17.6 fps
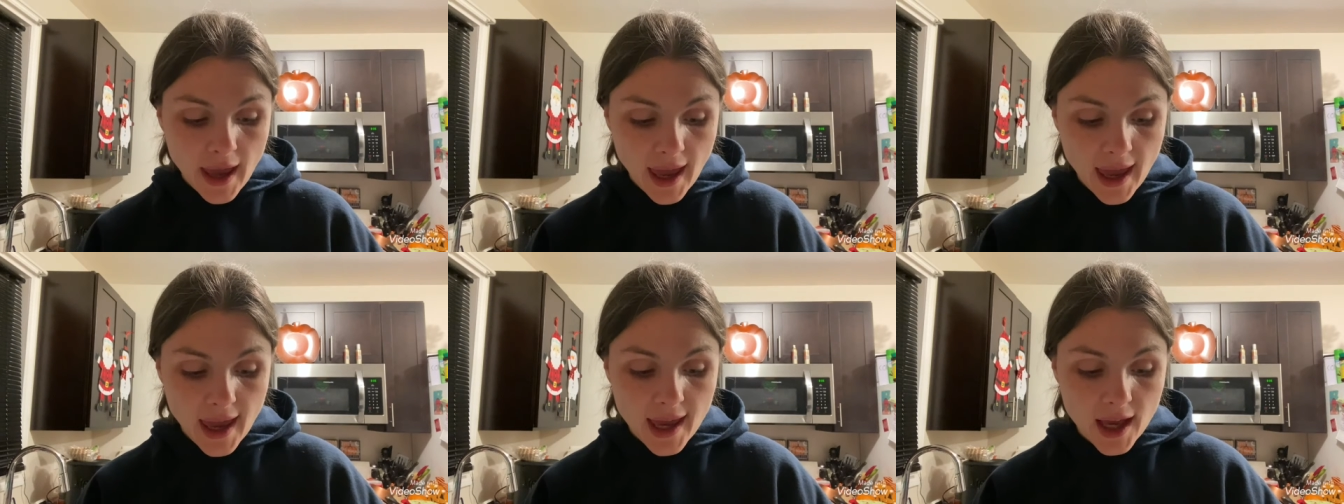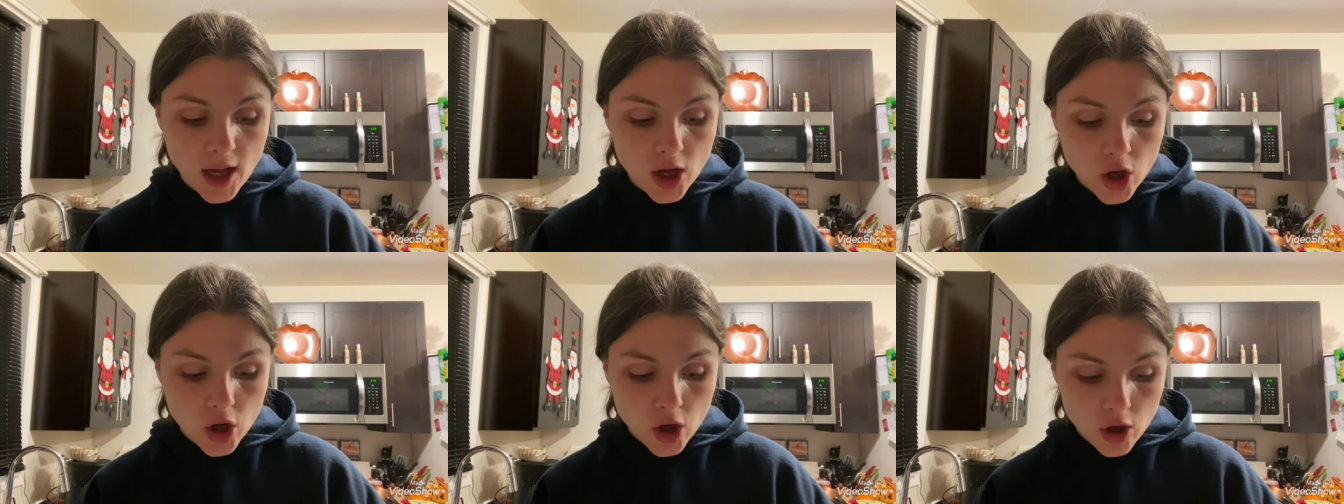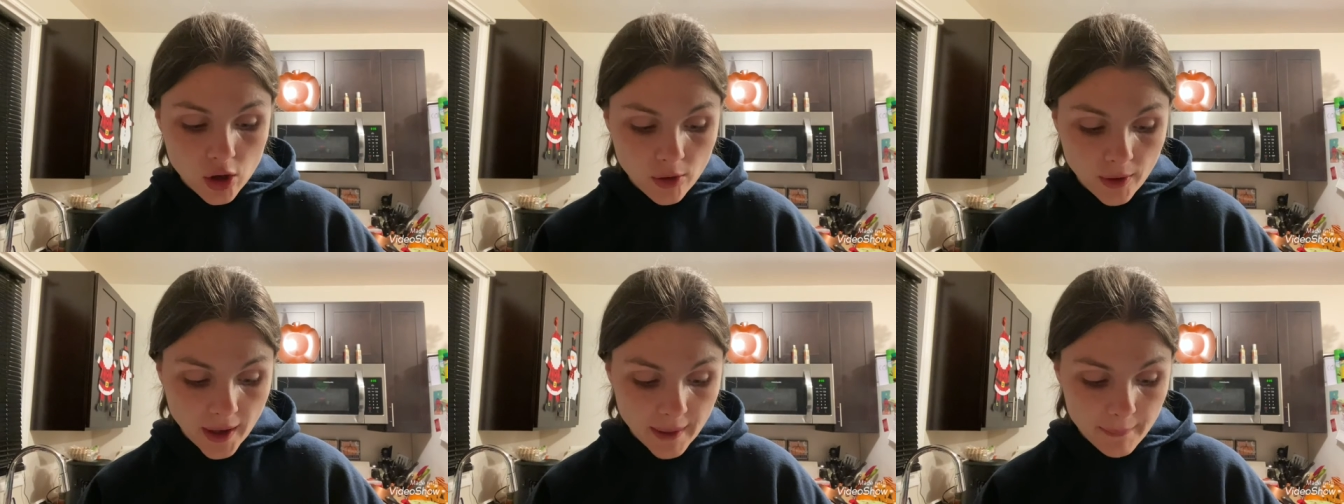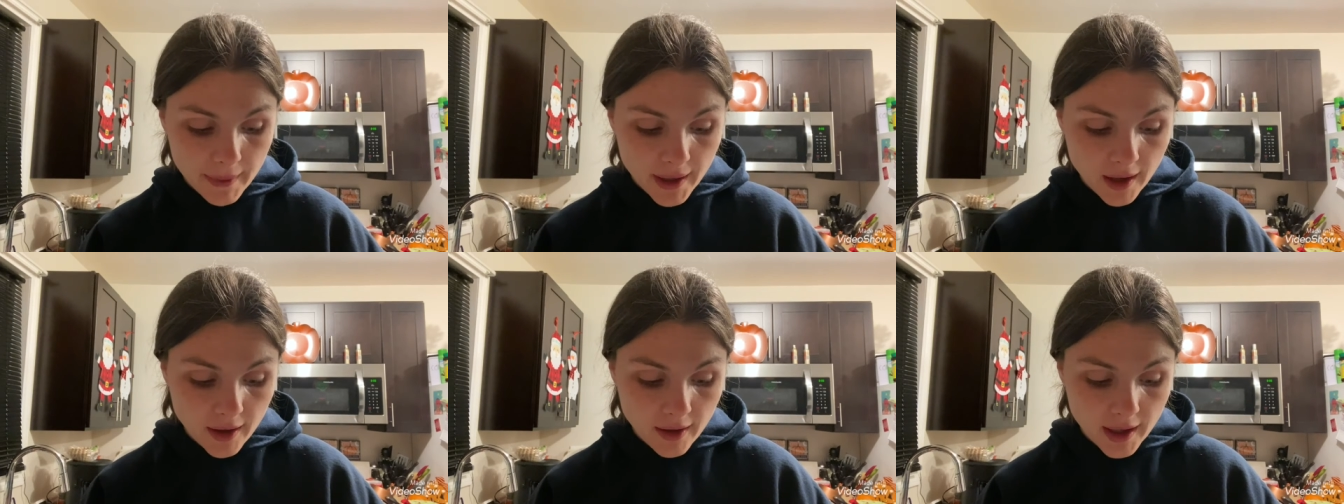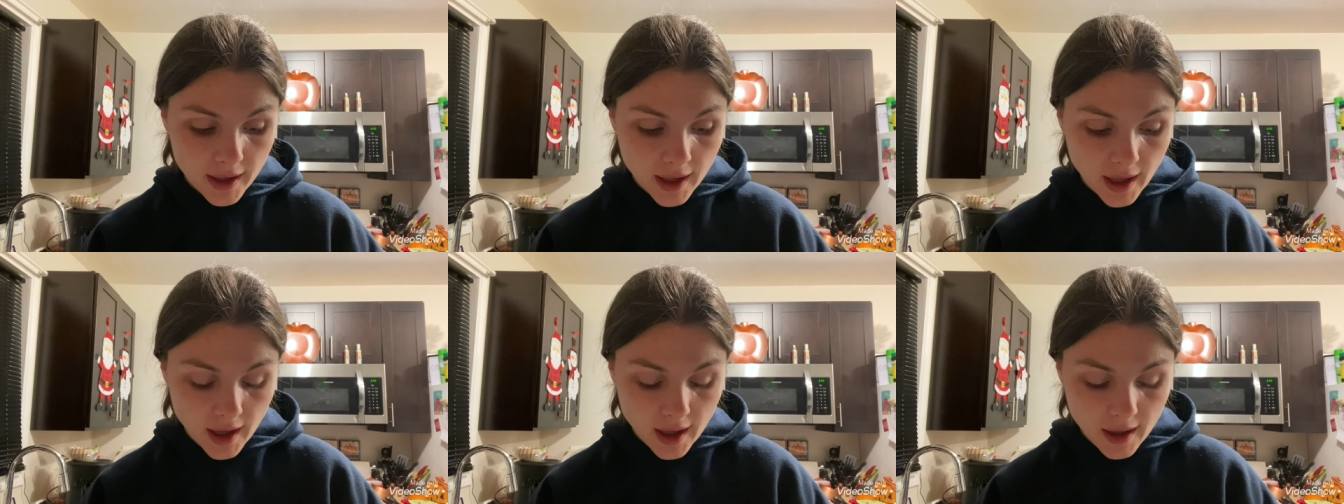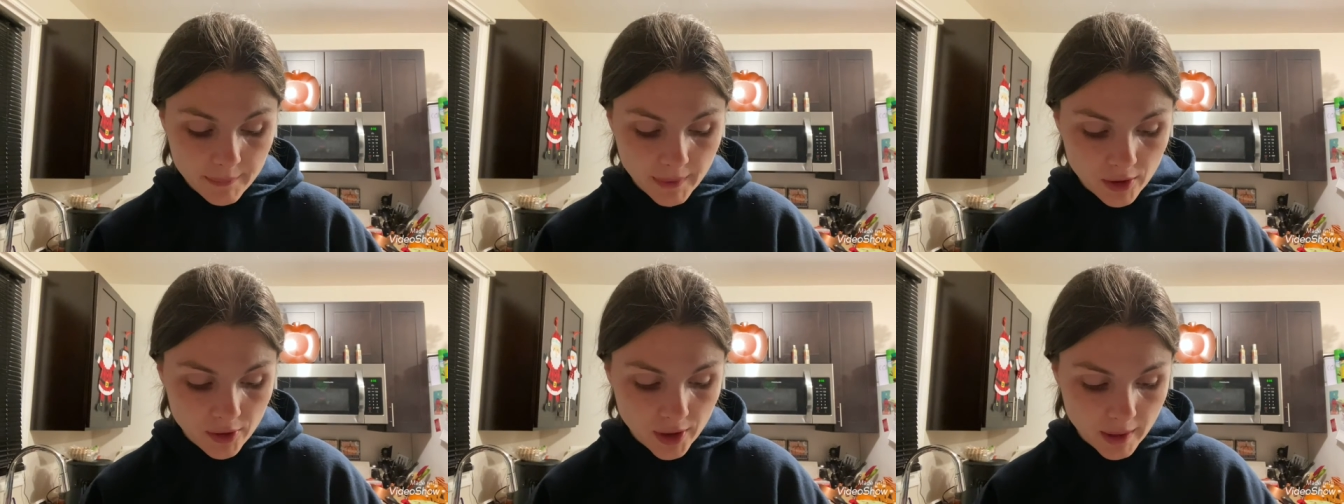a cranberry,
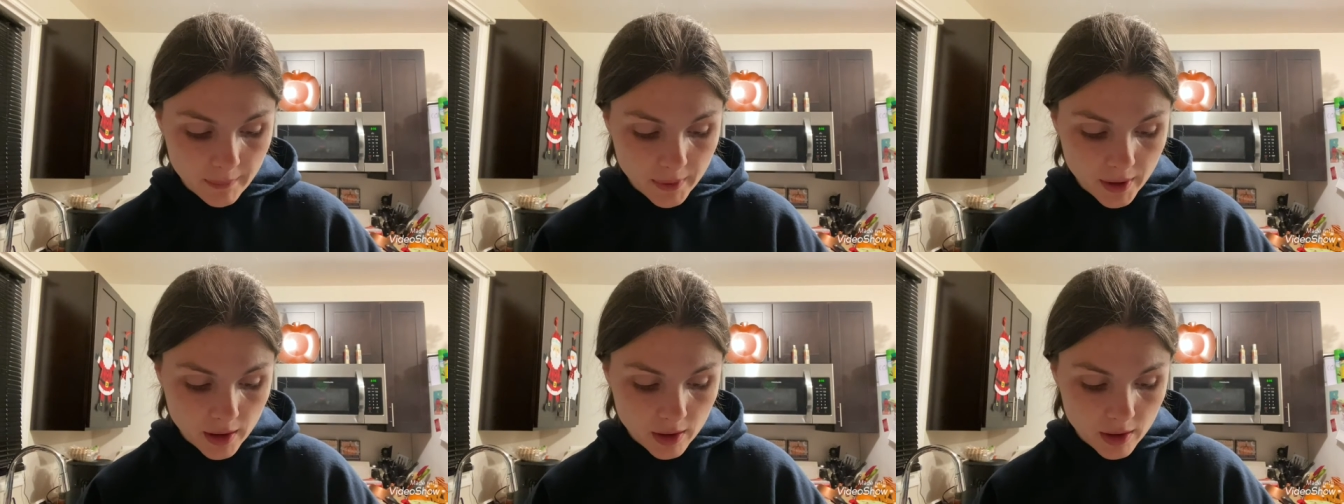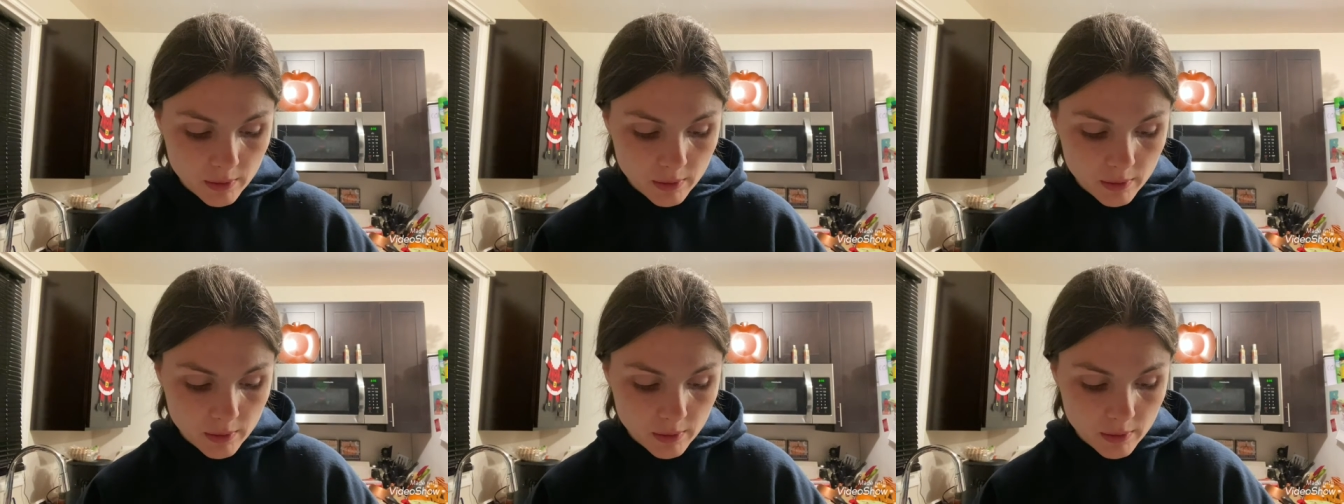um, not cranberry,